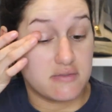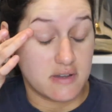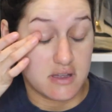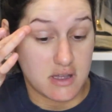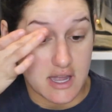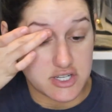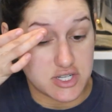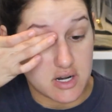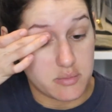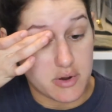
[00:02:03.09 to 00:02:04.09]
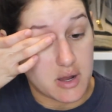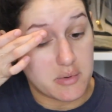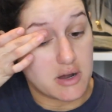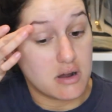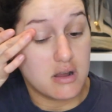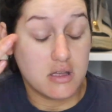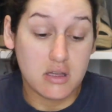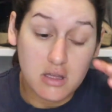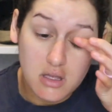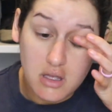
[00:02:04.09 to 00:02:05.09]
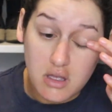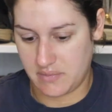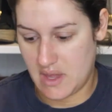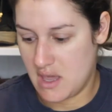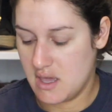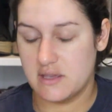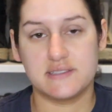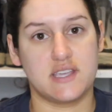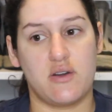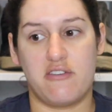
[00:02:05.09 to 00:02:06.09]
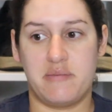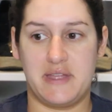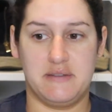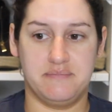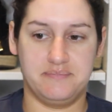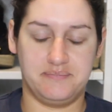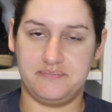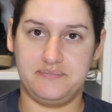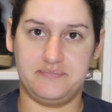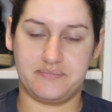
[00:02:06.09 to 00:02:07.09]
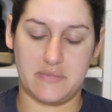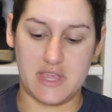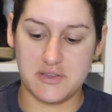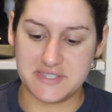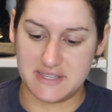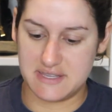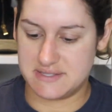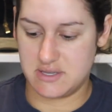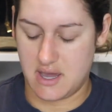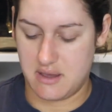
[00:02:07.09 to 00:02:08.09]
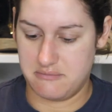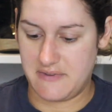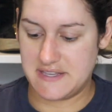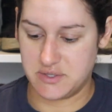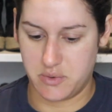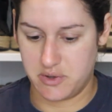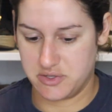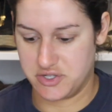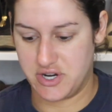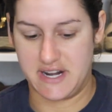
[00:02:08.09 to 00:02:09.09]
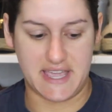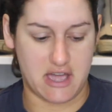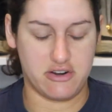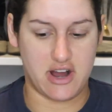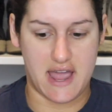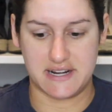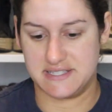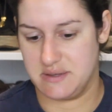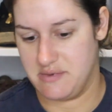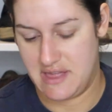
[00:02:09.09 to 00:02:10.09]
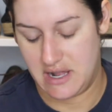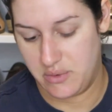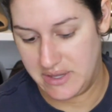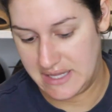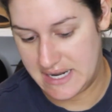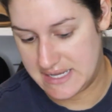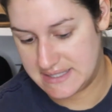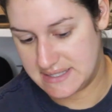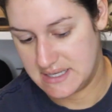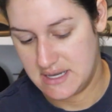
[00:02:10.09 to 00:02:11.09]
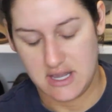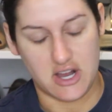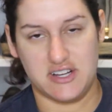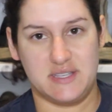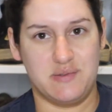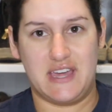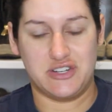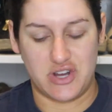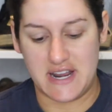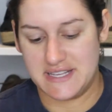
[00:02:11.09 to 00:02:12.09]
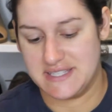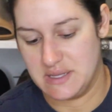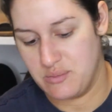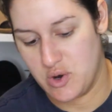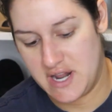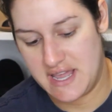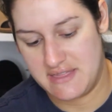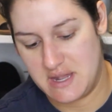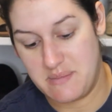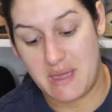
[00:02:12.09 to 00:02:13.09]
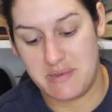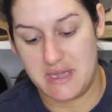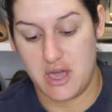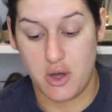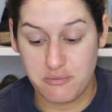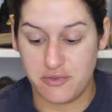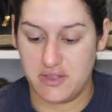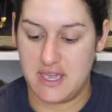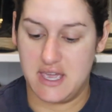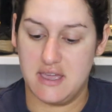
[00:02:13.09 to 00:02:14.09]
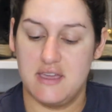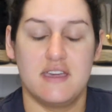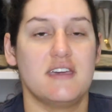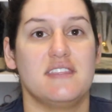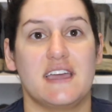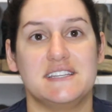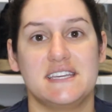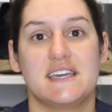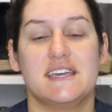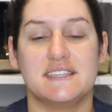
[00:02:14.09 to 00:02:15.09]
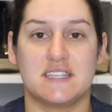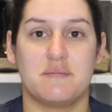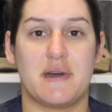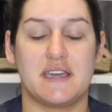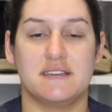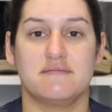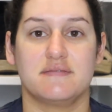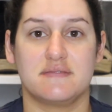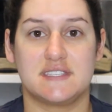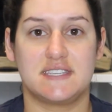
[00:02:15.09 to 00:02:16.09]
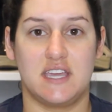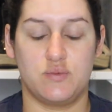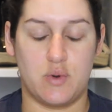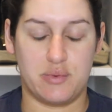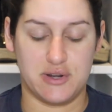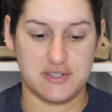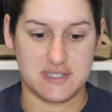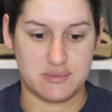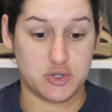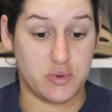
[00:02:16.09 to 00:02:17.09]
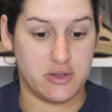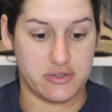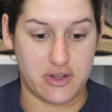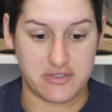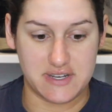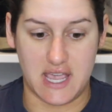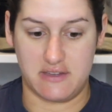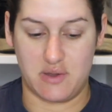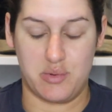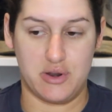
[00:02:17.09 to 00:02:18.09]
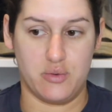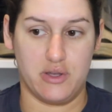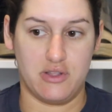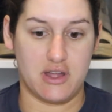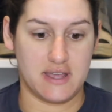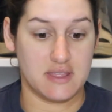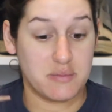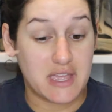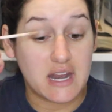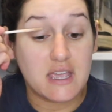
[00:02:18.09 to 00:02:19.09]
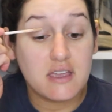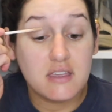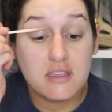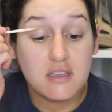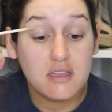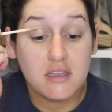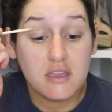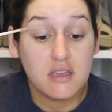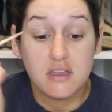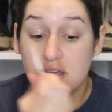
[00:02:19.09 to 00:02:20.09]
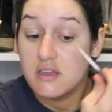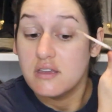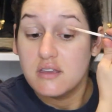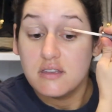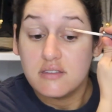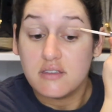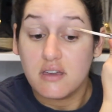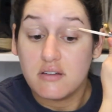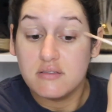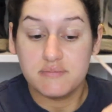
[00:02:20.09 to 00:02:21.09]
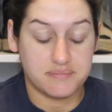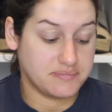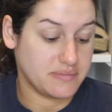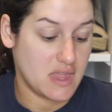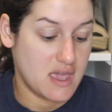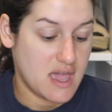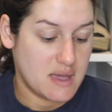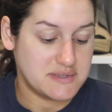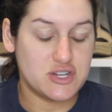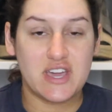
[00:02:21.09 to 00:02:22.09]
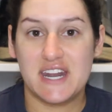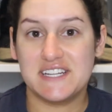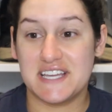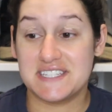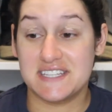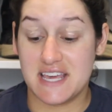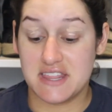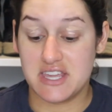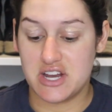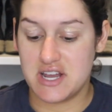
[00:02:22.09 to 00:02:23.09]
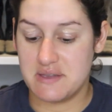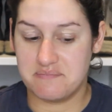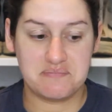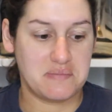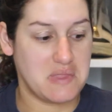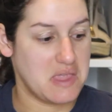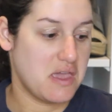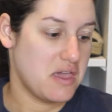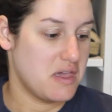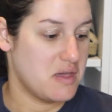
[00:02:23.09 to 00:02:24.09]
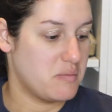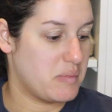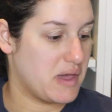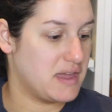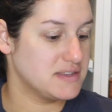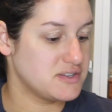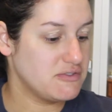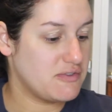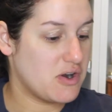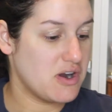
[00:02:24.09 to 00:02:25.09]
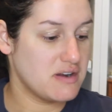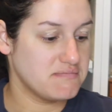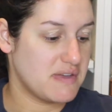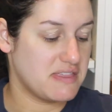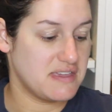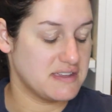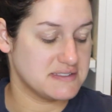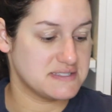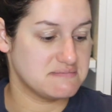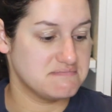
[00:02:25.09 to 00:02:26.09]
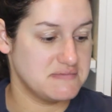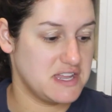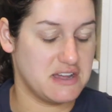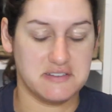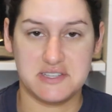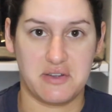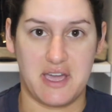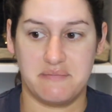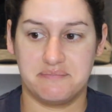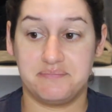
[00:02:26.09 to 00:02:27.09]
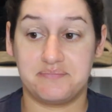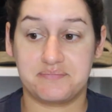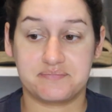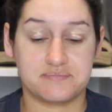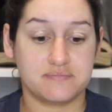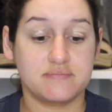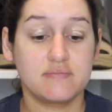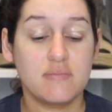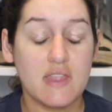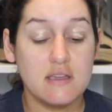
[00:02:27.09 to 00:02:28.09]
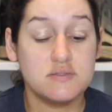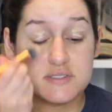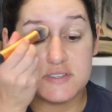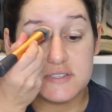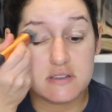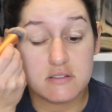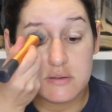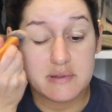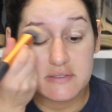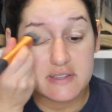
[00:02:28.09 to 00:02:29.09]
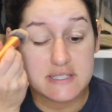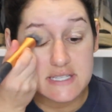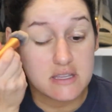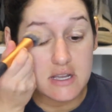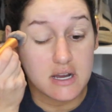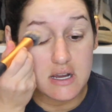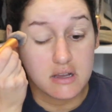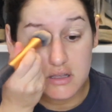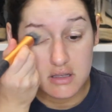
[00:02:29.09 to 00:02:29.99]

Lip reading: of eyeshadow primer. So I've been using this face oil to try to counteract some of that oiliness or some of that dryness in the morning, and then maybe hopefully the idea is that my skin won't produce as much oil throughout the day if I put oil on it in the beginning. So, still kind of testing that theory, but so far I think it's, it's okay. Just using a little bit of concealer.